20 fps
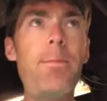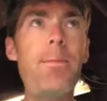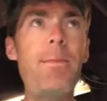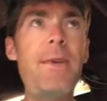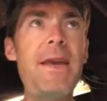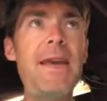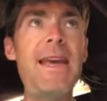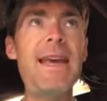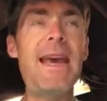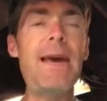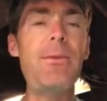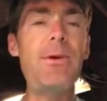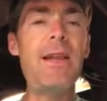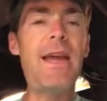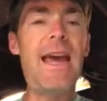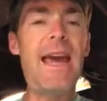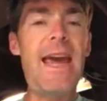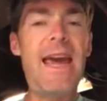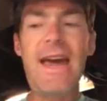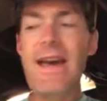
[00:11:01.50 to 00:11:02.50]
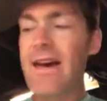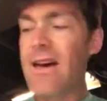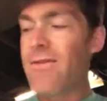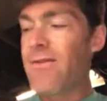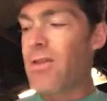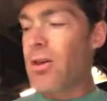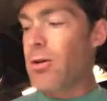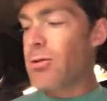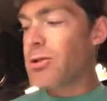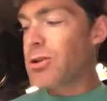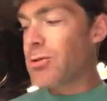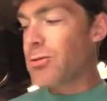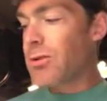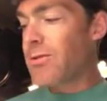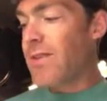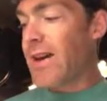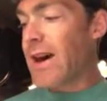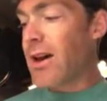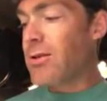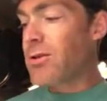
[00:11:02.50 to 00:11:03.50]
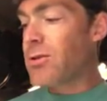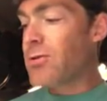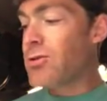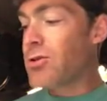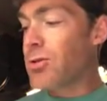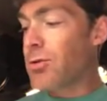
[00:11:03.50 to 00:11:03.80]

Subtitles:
being able to have those 3 values,